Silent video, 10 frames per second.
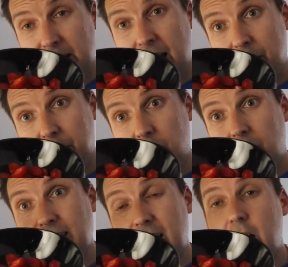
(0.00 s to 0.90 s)
I have
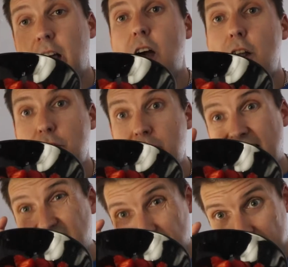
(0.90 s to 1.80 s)
got
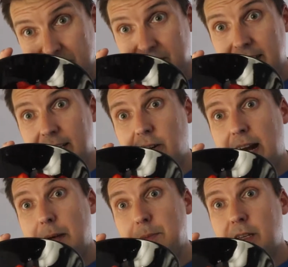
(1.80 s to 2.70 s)
150
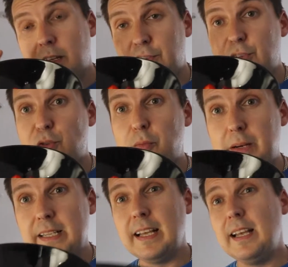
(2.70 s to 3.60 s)
grams of
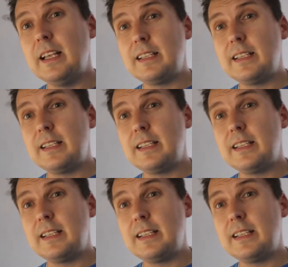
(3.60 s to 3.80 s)
strawberries.